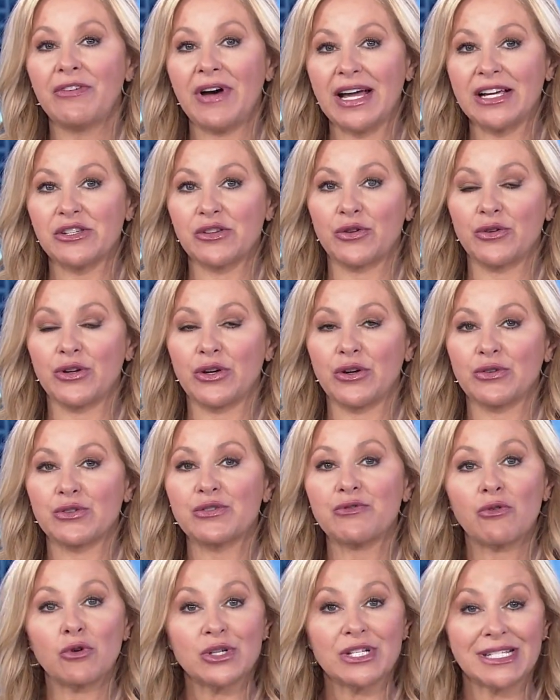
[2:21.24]
Pfizer
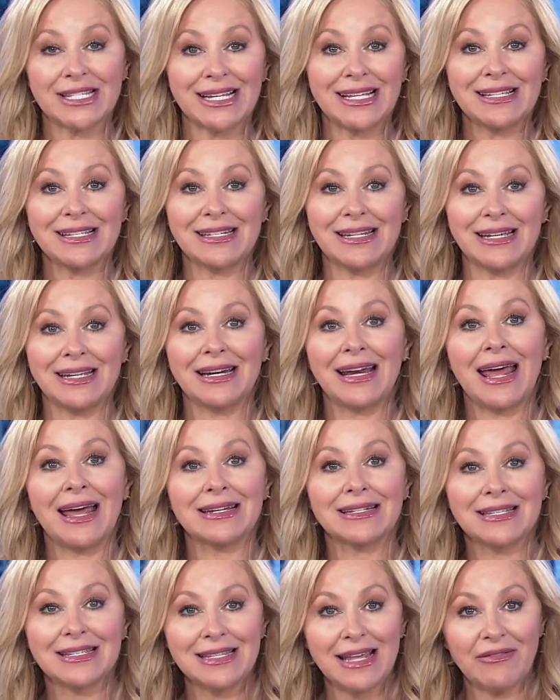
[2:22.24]
dose for 16
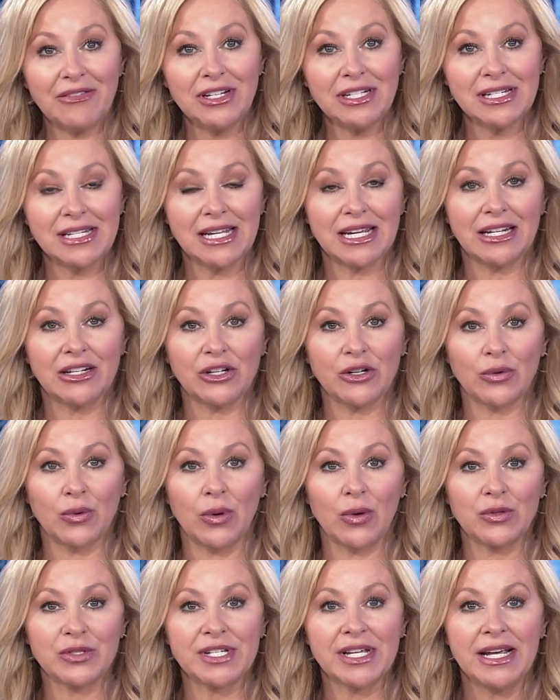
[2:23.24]
and 17 year
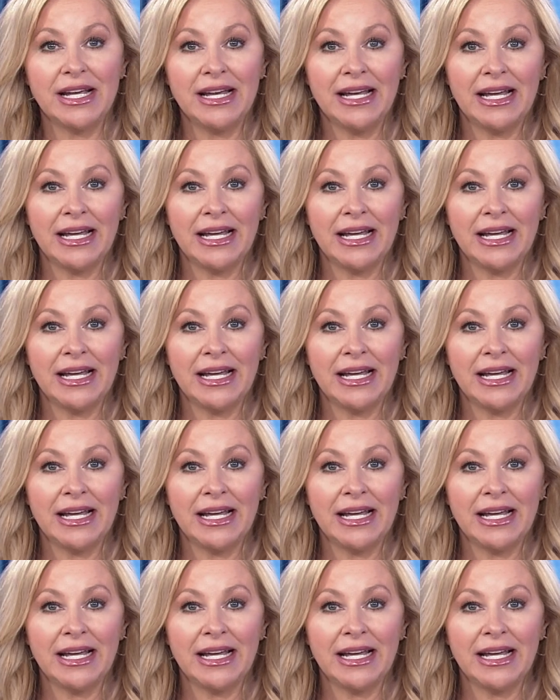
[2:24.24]
olds.